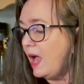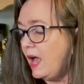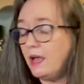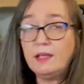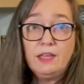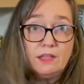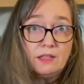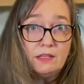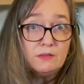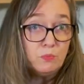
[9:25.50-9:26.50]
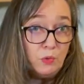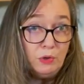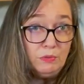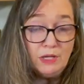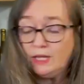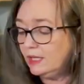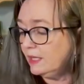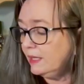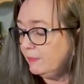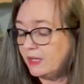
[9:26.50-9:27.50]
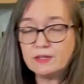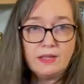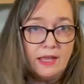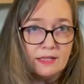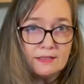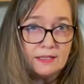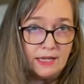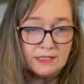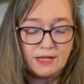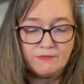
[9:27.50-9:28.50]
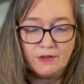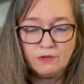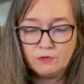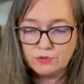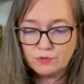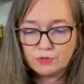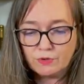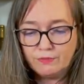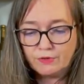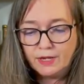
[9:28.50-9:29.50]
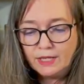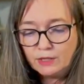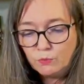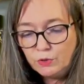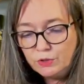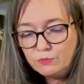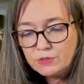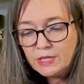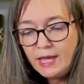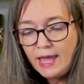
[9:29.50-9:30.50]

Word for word: Uh, it's wound healing, because, and it's an antifungal, so it's great for healing wounds.